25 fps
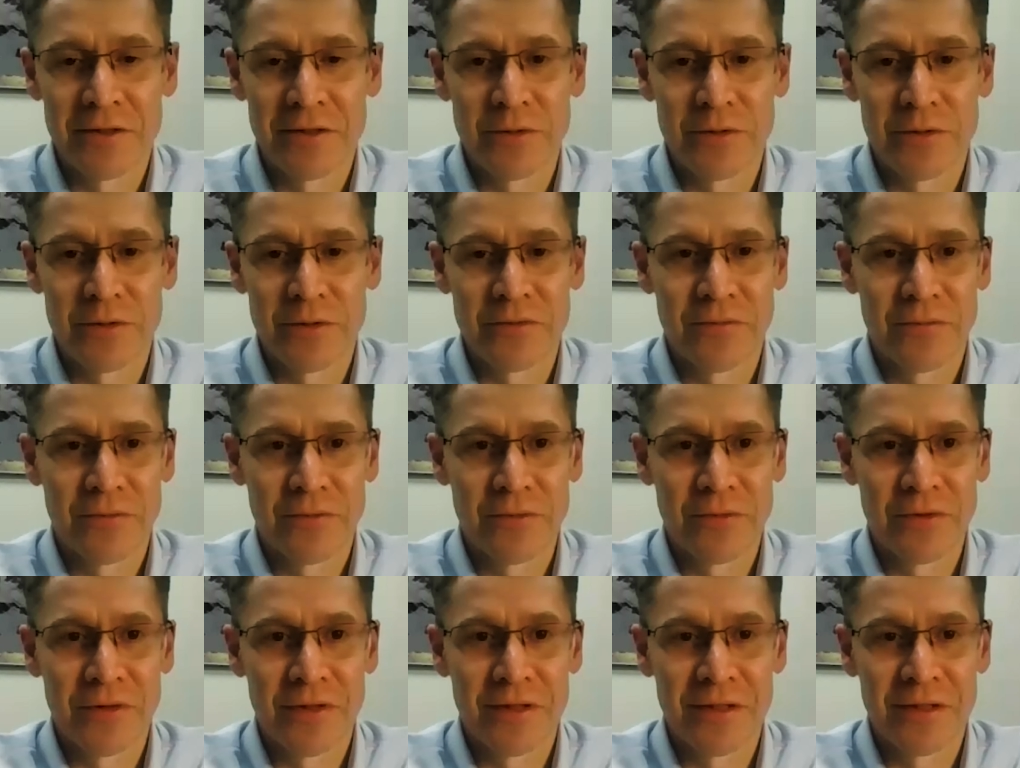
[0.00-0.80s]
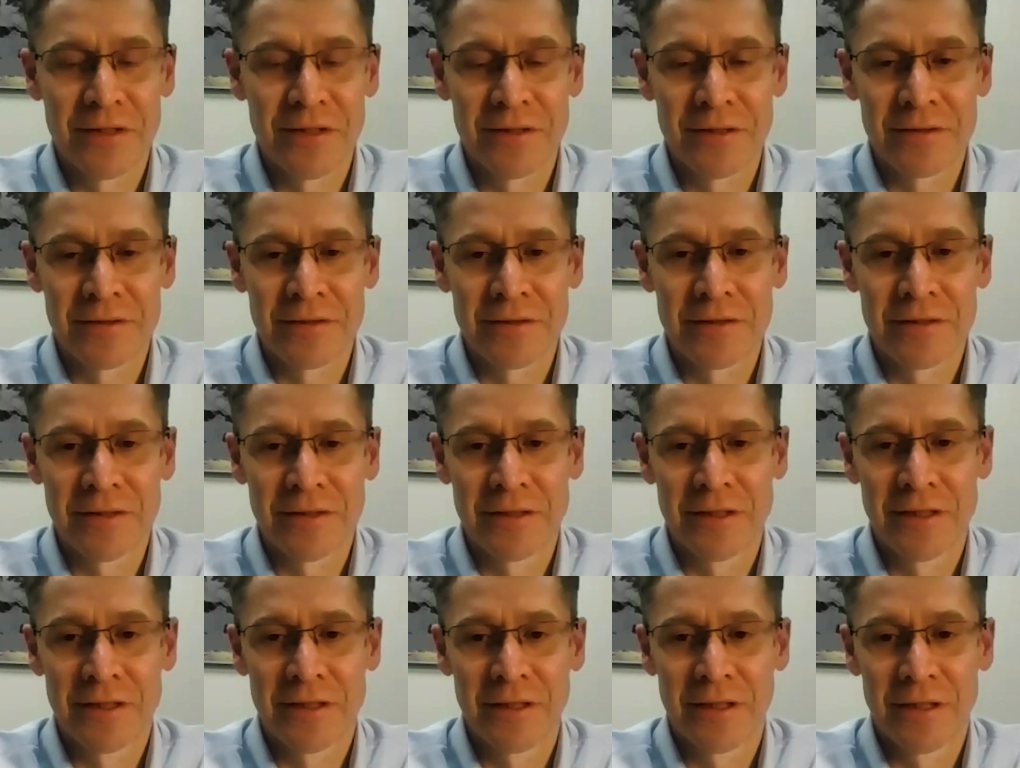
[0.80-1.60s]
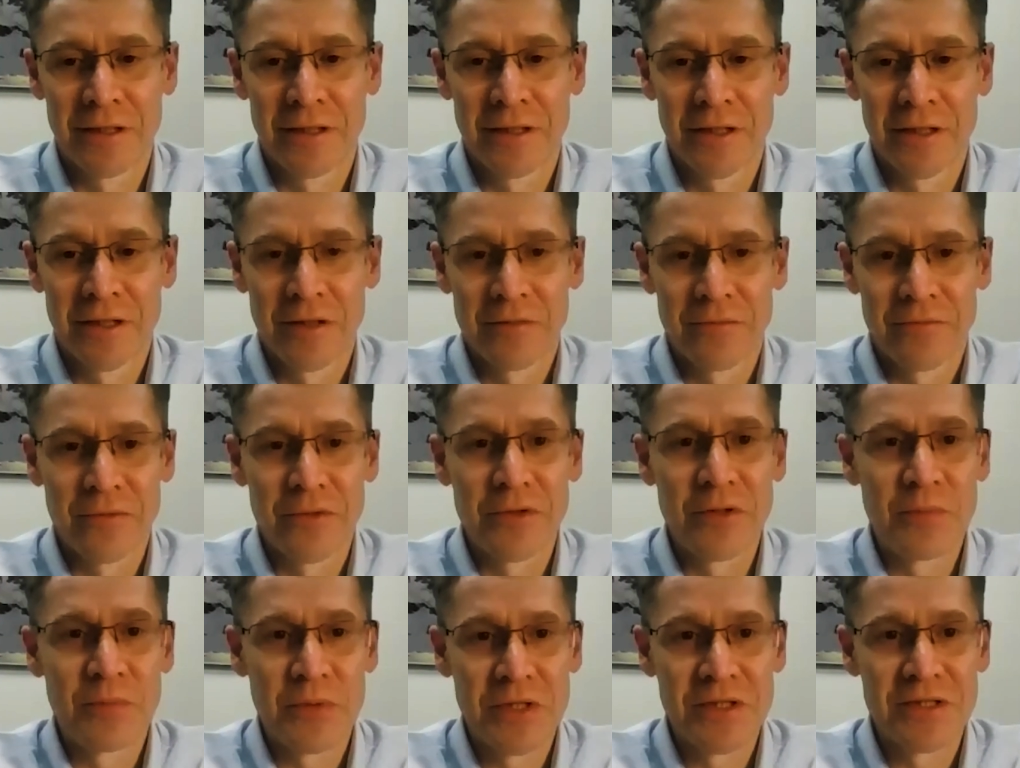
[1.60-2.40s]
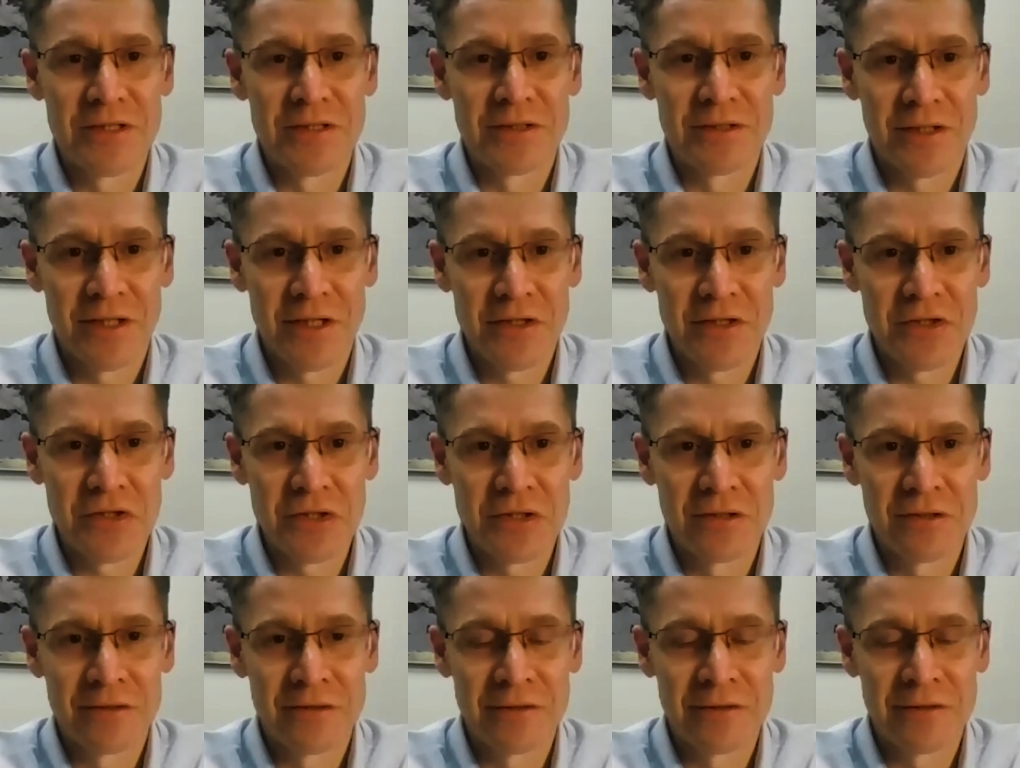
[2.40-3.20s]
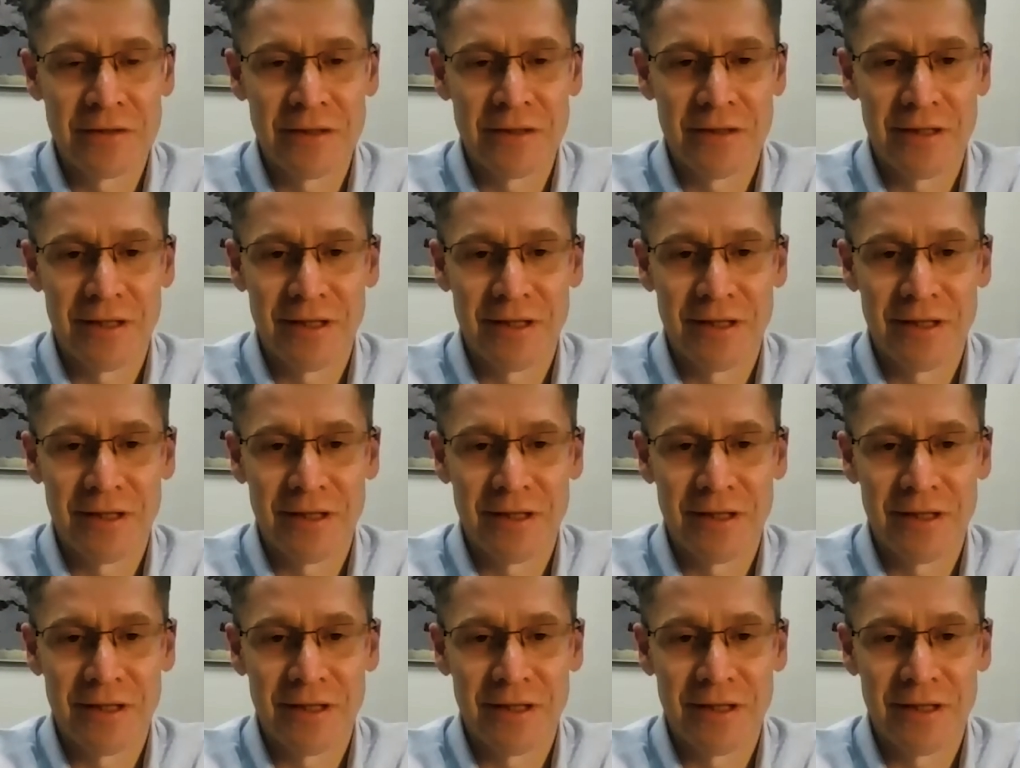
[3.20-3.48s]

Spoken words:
a lot for the presentation.